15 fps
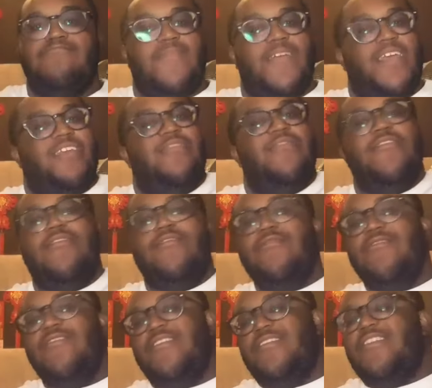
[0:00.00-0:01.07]
And you
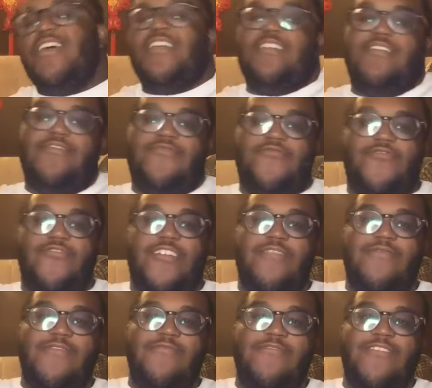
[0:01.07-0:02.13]
know, like usual,
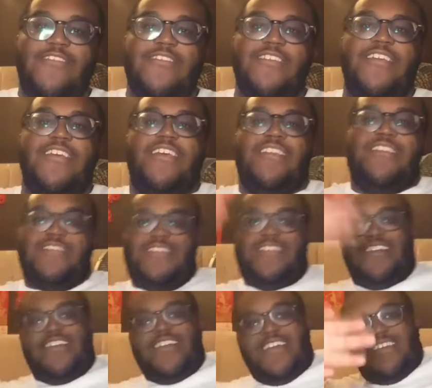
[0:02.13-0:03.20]
everyone, see
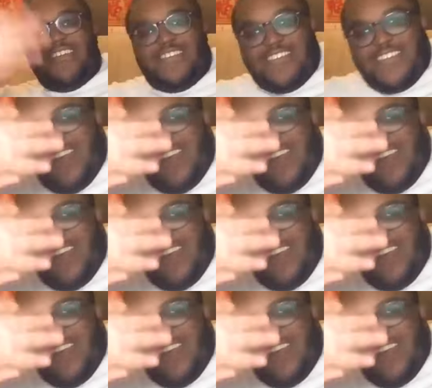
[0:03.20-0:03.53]
you next